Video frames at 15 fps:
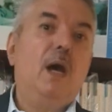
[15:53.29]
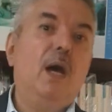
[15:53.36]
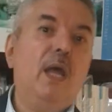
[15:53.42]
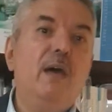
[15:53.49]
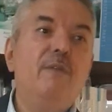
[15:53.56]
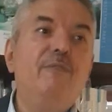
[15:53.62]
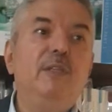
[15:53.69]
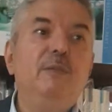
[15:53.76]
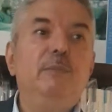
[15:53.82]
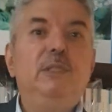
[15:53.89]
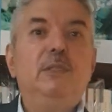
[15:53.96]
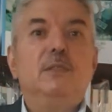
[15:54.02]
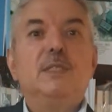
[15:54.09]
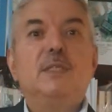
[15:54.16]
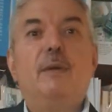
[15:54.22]
I have
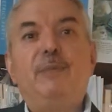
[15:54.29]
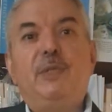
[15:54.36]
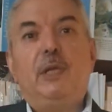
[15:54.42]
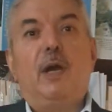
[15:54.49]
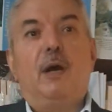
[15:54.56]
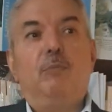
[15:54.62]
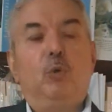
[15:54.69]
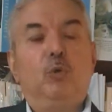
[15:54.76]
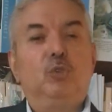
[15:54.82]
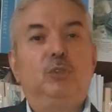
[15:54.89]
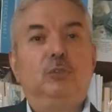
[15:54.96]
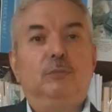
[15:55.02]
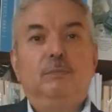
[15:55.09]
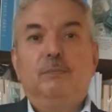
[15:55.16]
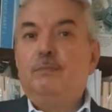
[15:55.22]
admitted septic
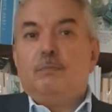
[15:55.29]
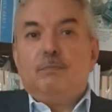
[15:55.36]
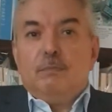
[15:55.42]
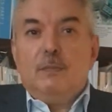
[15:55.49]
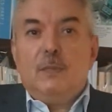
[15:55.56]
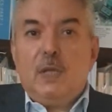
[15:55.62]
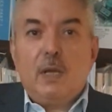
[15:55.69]
abortion,